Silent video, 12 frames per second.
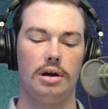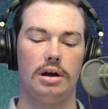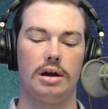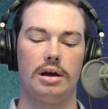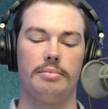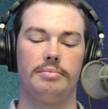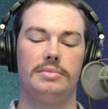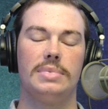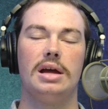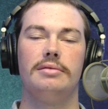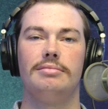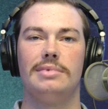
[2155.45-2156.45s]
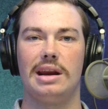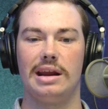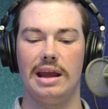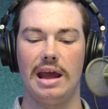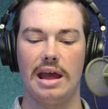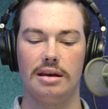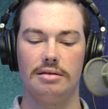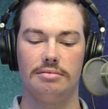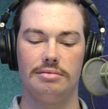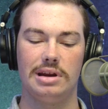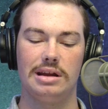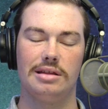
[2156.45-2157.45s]
But then again,
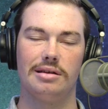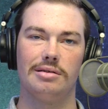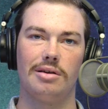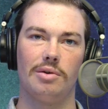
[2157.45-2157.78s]
neither